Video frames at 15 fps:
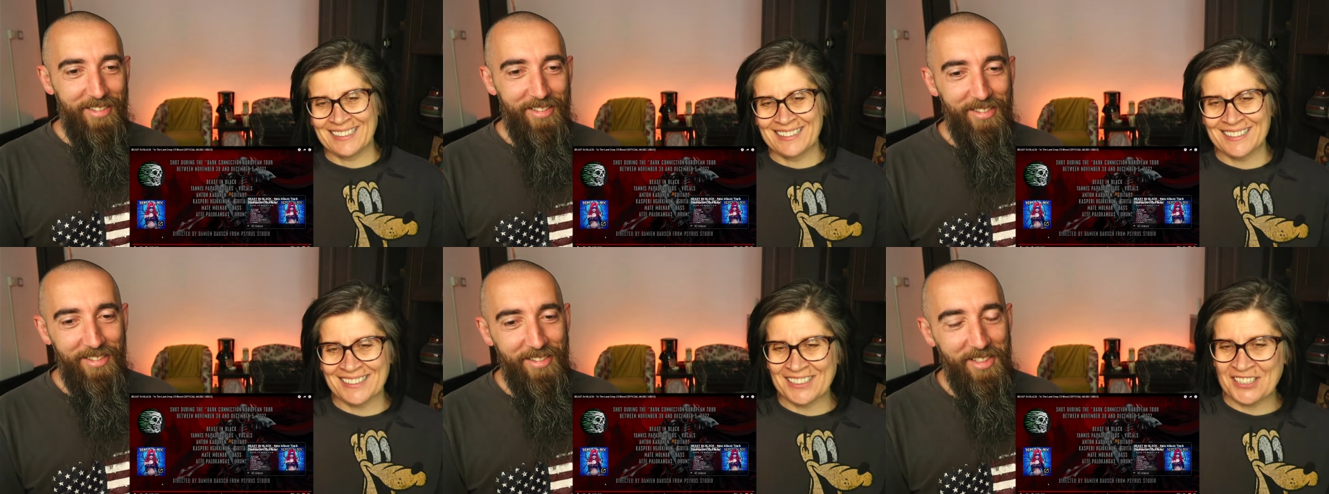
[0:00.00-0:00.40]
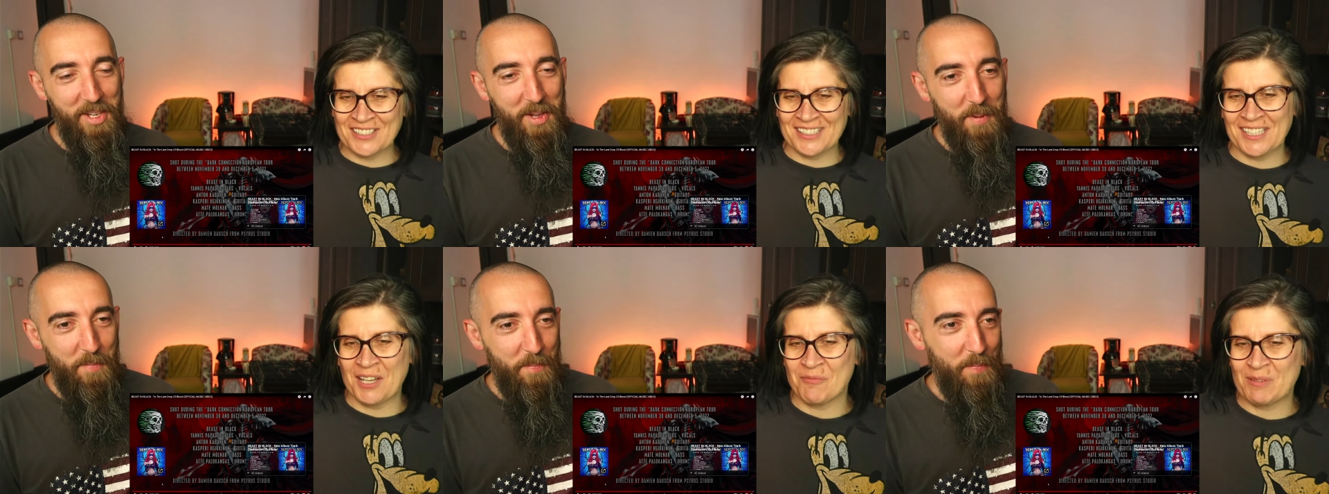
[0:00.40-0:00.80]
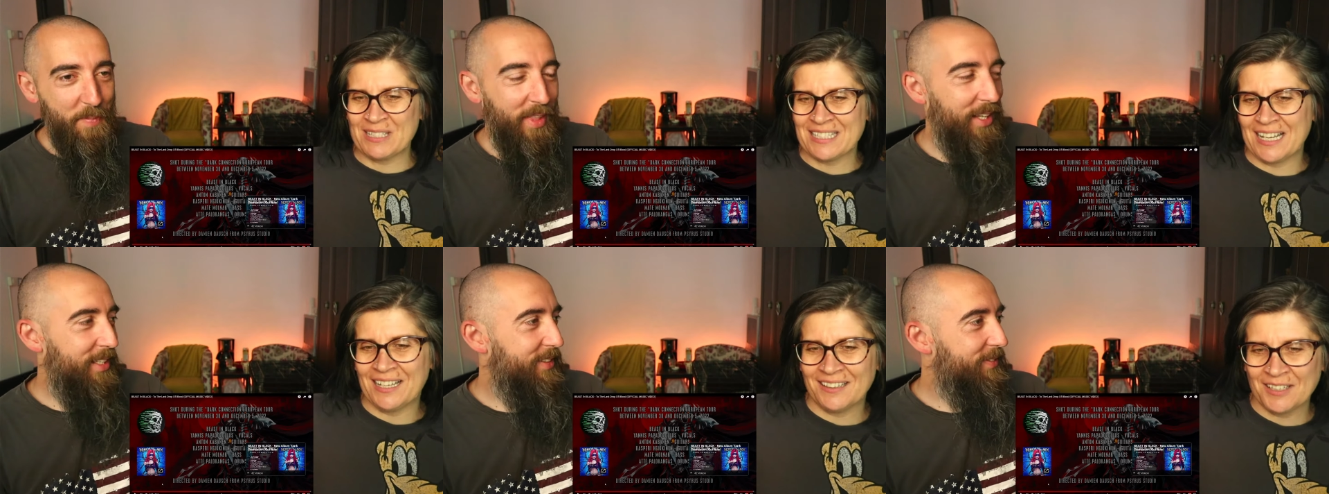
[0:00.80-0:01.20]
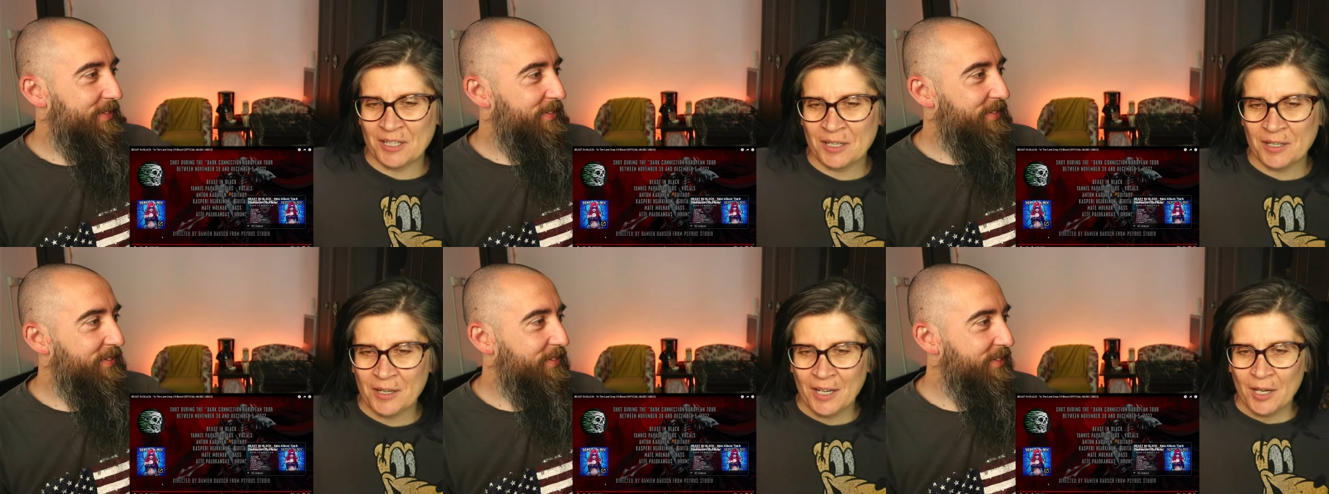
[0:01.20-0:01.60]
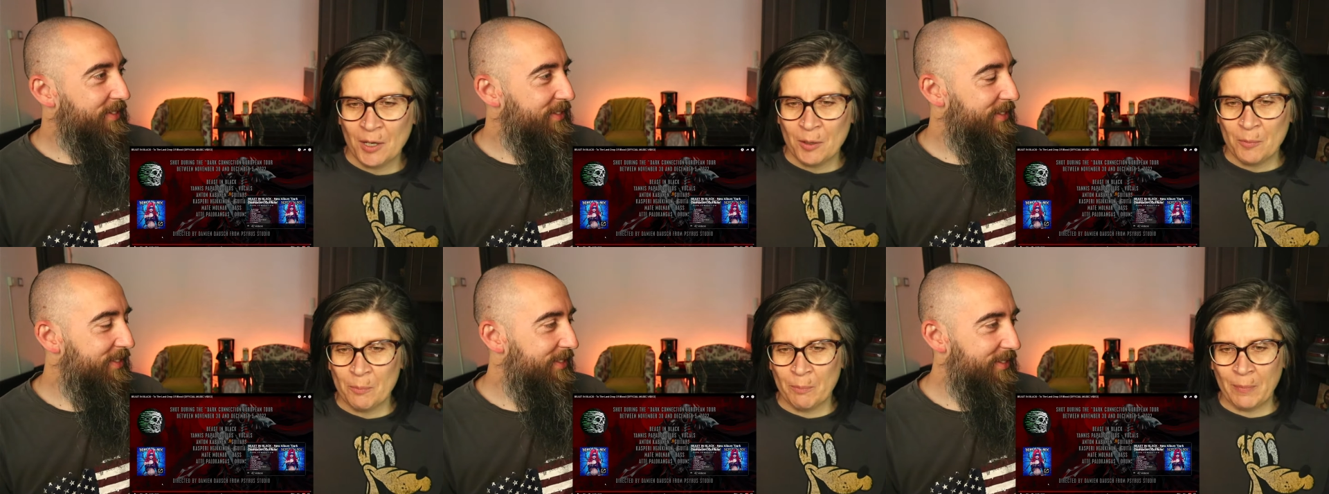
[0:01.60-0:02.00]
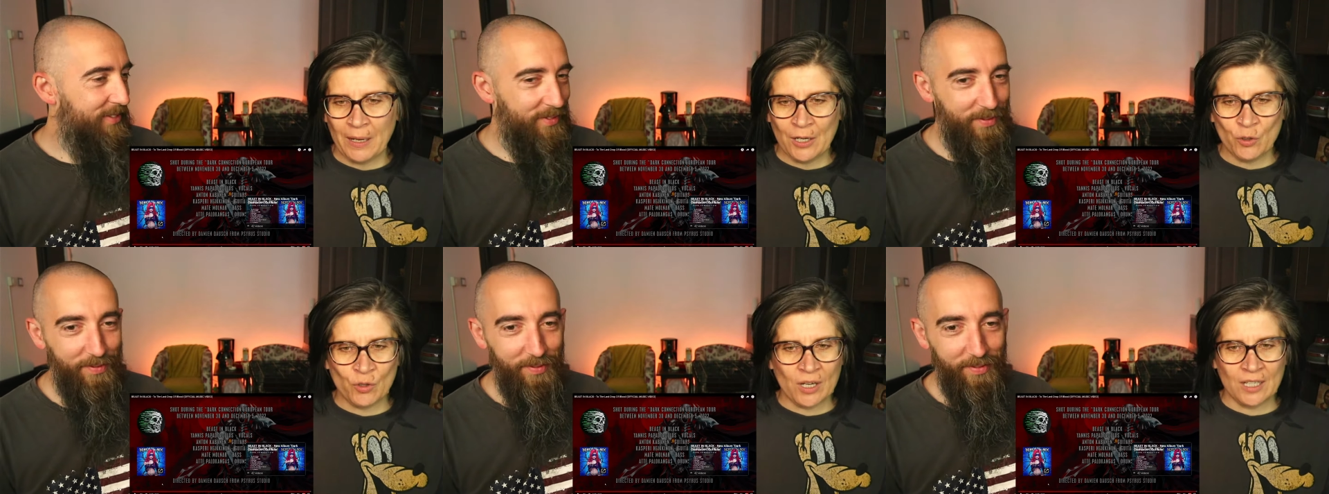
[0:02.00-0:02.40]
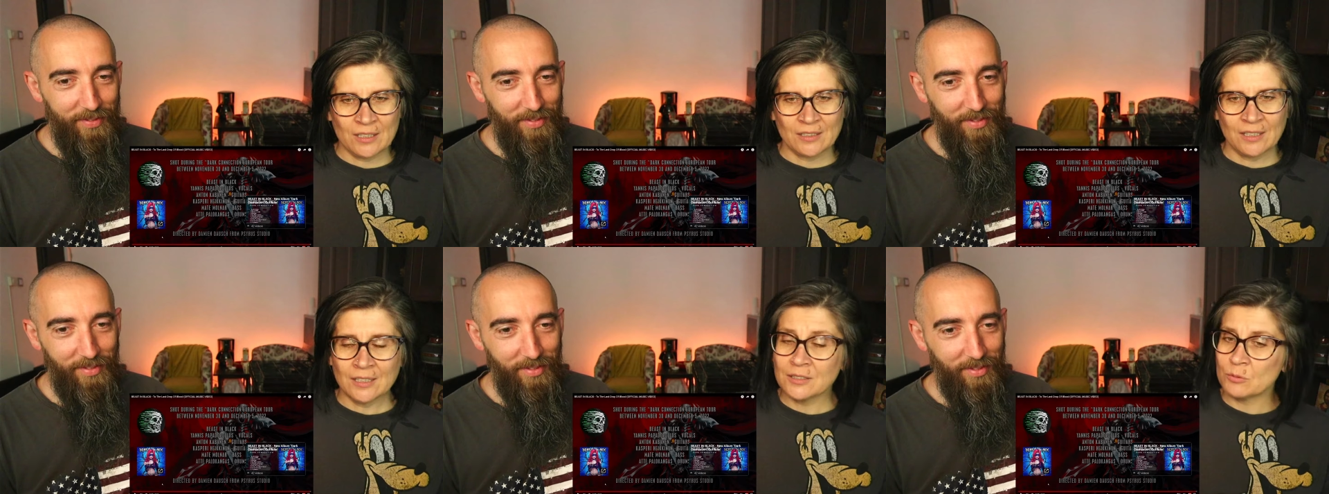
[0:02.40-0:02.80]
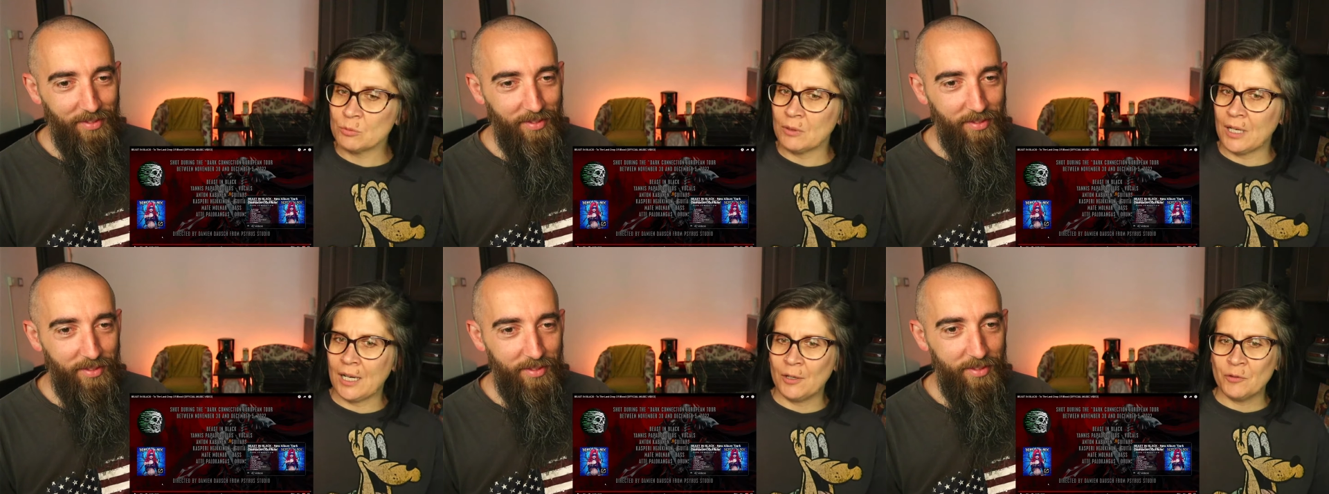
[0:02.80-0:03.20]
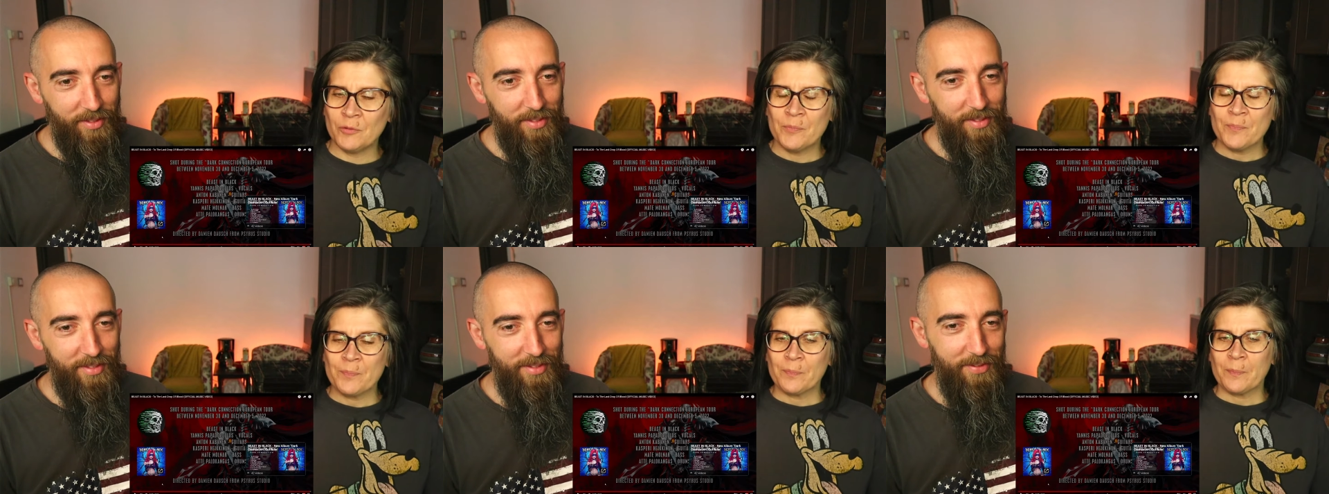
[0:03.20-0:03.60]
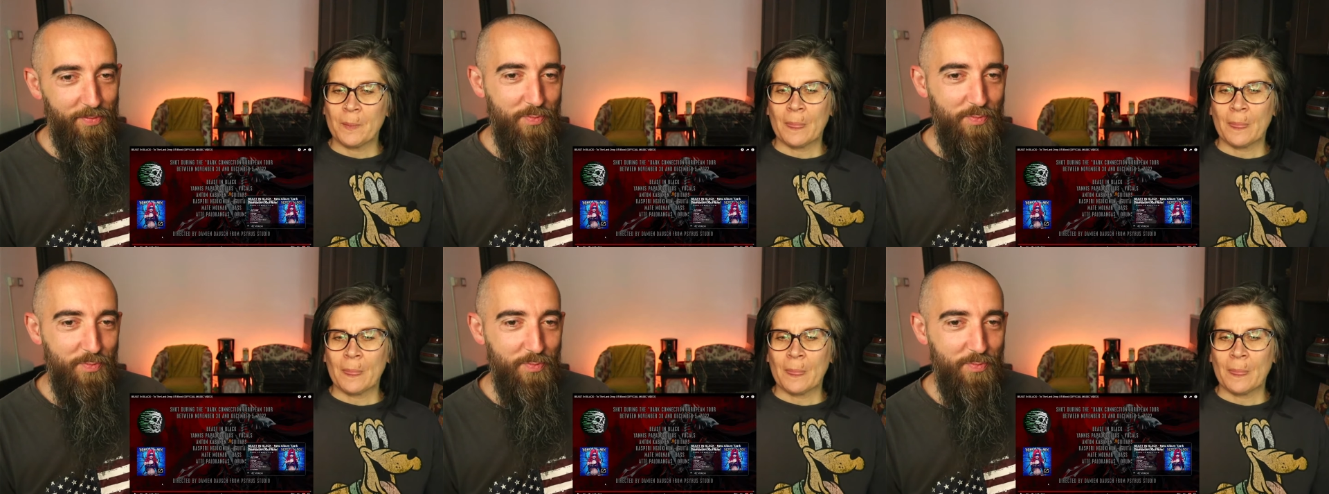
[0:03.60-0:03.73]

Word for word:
Speaker 1: I can see his name is Atte Palokangas. Wow.